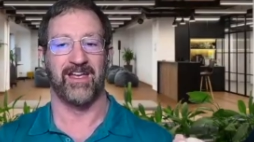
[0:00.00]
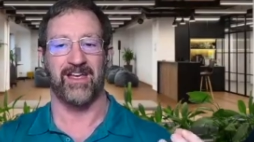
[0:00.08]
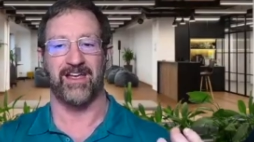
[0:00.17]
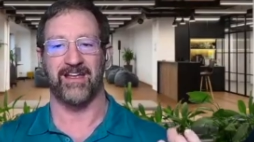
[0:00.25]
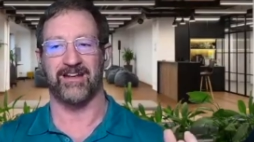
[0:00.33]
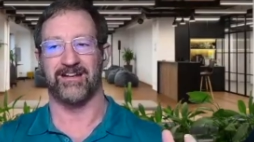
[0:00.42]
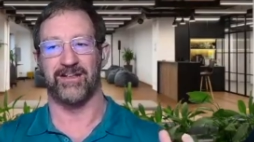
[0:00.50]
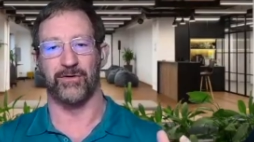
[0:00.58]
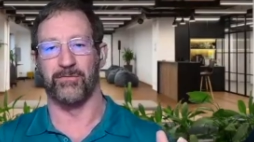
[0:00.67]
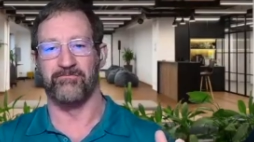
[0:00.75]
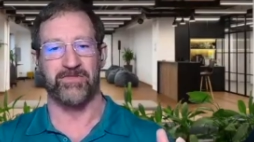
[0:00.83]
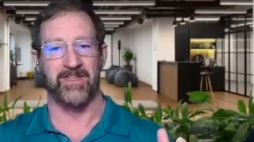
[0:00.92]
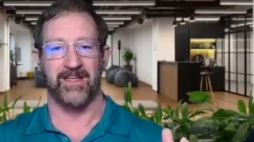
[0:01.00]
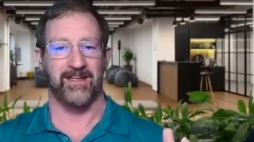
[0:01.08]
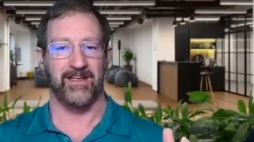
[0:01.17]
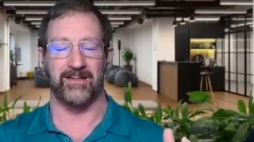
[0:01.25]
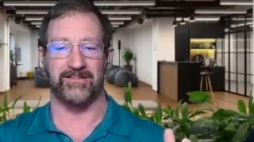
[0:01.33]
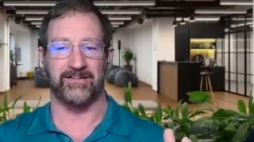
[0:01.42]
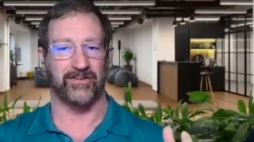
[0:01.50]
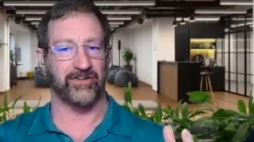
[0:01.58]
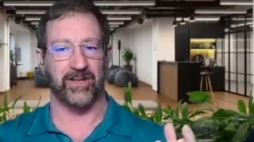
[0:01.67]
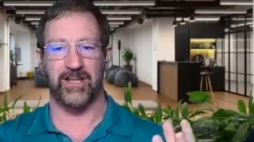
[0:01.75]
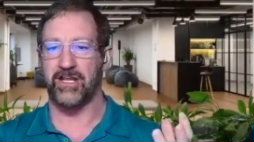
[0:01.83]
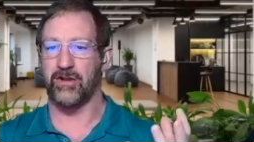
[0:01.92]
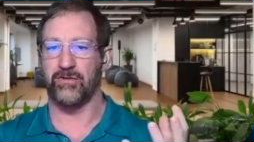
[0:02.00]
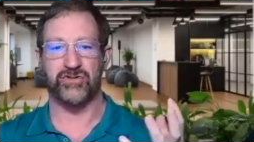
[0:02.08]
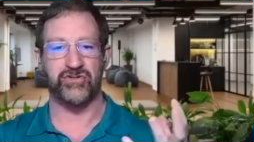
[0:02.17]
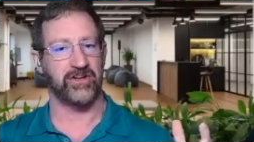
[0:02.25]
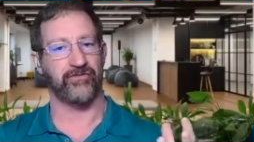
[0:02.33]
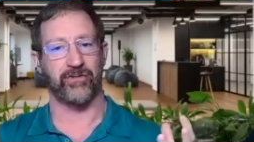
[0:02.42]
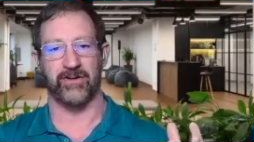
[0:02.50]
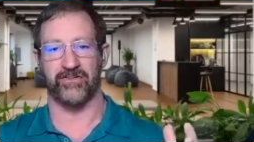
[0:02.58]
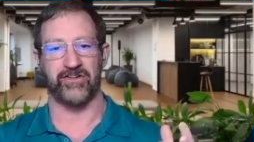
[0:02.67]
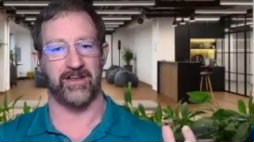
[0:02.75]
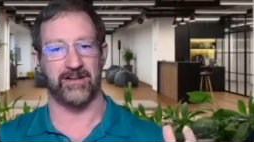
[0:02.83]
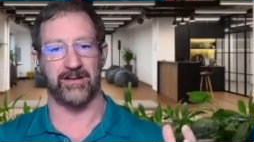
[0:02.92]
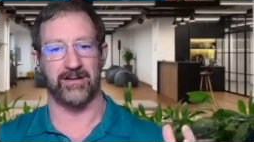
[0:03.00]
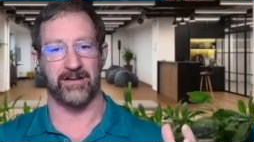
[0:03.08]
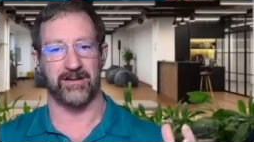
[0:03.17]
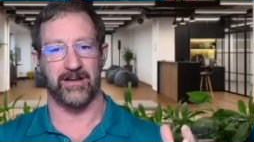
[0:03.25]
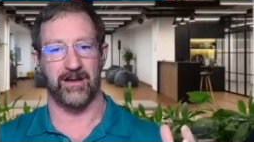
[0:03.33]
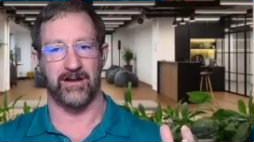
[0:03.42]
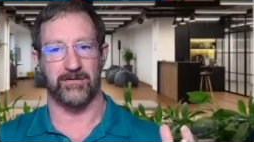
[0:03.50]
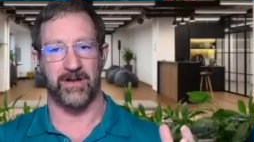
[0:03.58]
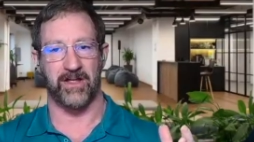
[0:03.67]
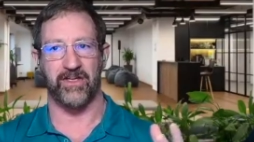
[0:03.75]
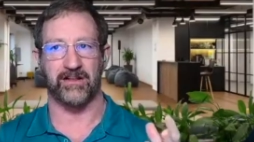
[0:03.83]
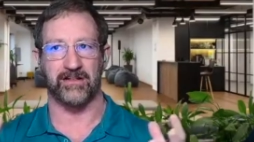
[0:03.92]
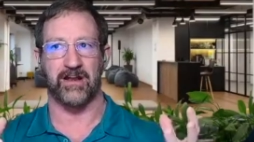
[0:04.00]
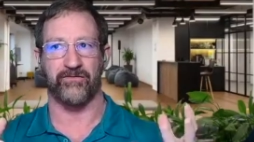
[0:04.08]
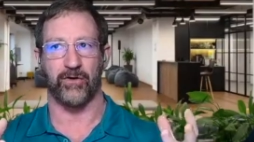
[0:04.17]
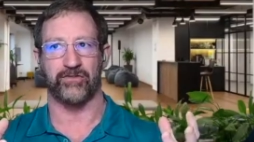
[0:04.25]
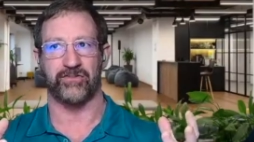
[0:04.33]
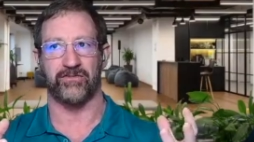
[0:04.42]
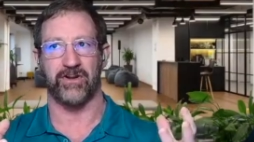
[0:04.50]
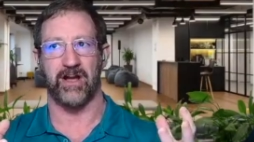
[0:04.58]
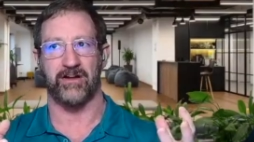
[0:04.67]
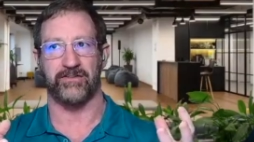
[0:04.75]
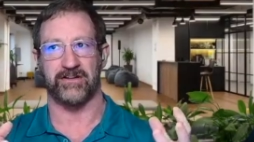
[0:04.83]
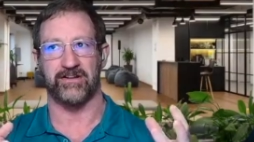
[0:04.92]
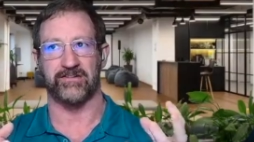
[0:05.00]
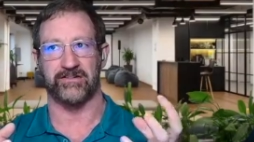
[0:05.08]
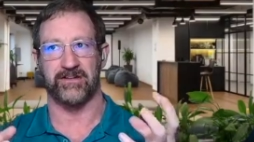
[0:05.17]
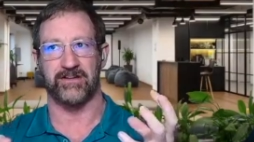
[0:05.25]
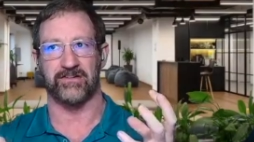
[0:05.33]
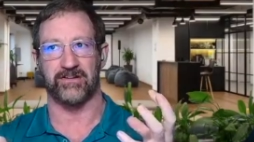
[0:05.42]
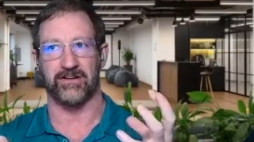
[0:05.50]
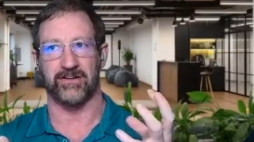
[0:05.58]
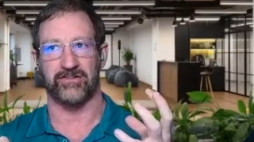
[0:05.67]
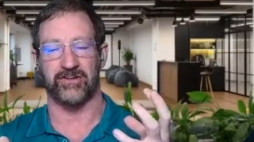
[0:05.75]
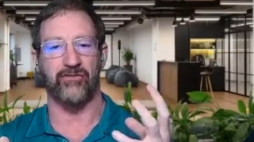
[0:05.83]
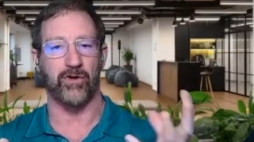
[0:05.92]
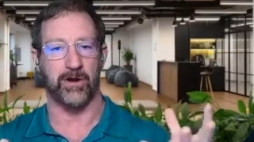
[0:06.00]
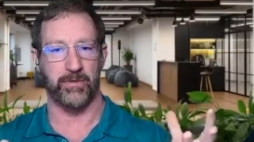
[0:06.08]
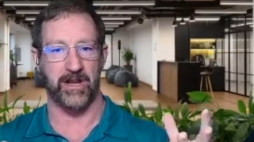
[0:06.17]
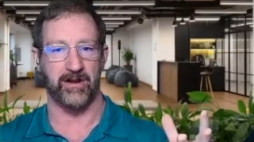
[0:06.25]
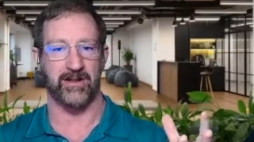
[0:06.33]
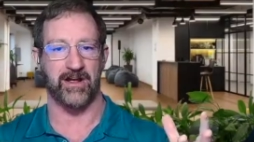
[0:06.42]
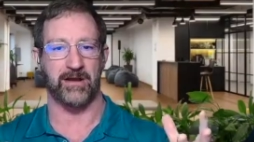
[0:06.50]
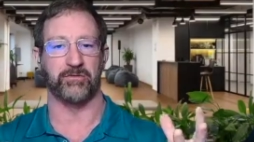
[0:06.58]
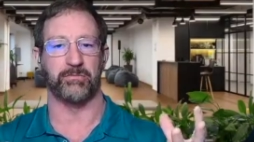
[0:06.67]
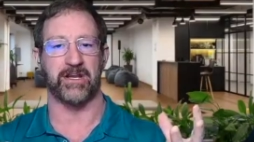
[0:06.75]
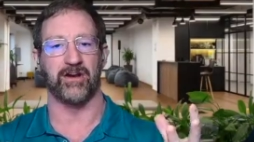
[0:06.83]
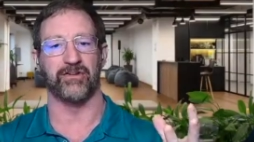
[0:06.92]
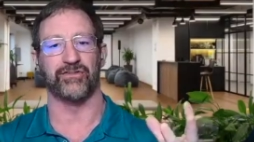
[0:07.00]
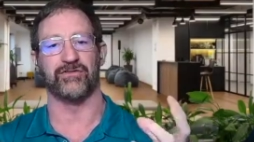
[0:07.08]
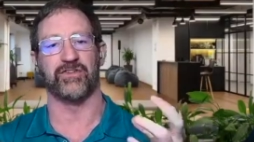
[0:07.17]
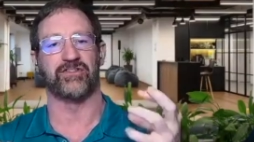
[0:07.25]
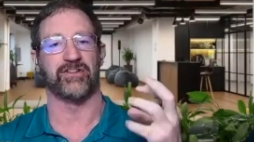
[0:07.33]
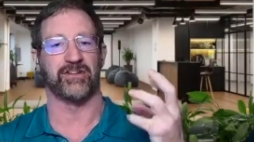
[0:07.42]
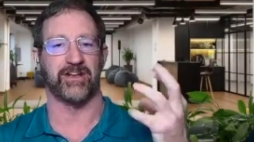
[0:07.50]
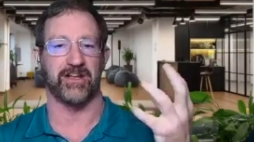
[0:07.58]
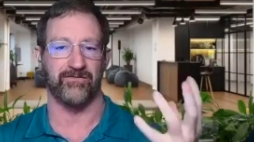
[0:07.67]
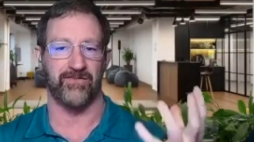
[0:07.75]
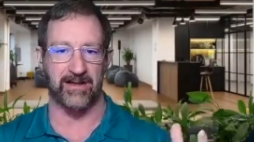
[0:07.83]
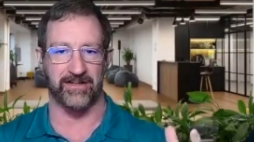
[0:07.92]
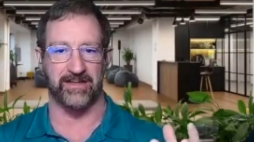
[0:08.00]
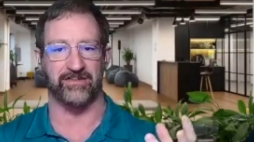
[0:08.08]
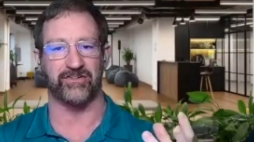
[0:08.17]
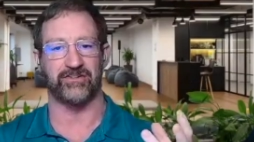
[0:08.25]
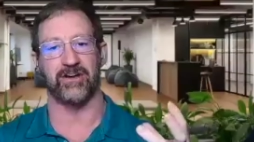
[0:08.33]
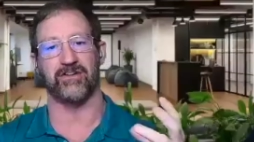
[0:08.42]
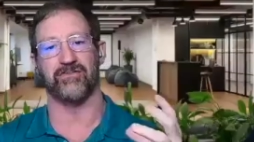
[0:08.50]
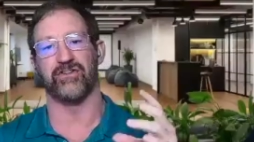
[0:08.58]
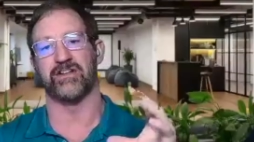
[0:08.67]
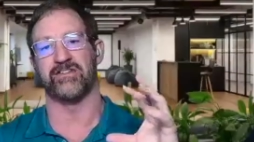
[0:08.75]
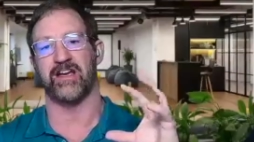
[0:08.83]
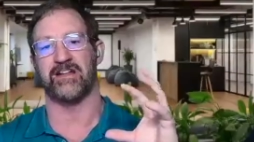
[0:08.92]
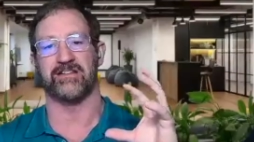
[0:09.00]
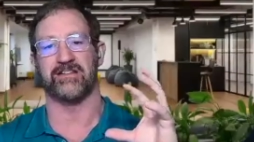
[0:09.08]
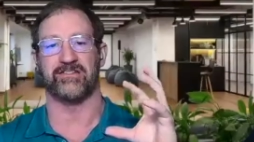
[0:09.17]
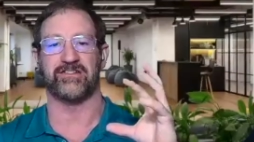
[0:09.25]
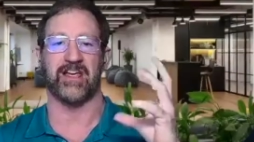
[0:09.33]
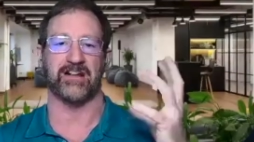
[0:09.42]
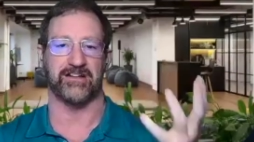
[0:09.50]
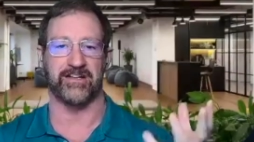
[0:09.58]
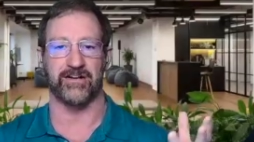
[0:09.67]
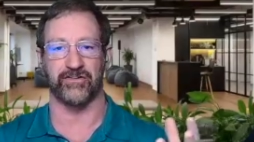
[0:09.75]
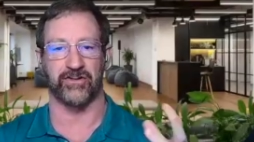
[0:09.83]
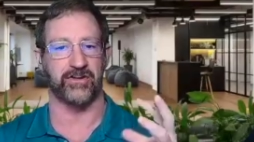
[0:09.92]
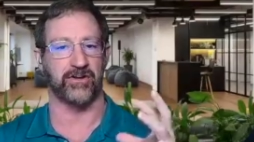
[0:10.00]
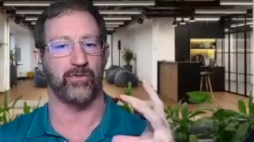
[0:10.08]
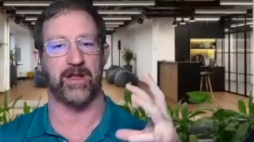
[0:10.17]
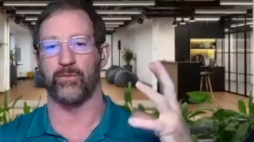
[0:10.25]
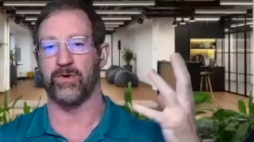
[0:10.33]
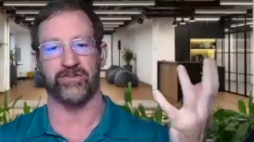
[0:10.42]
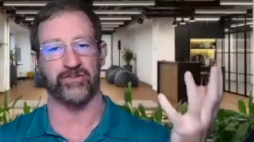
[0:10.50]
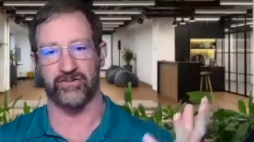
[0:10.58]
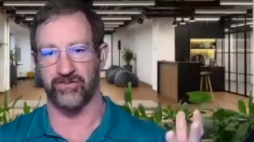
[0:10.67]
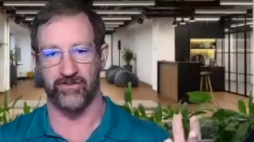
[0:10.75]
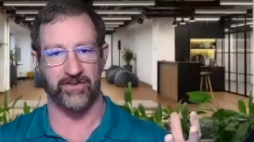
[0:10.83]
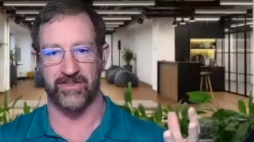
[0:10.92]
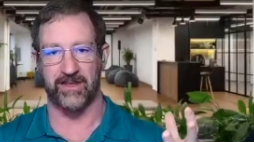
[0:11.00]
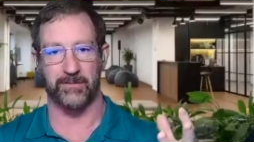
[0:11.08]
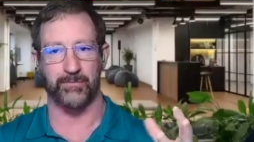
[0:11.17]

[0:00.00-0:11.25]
And there's a huge difference in. I think a lot of folks that have gone down these software paradigms because of the Silicon Valley stuff, and it's the idea these tech leaders are the great wizards of everything.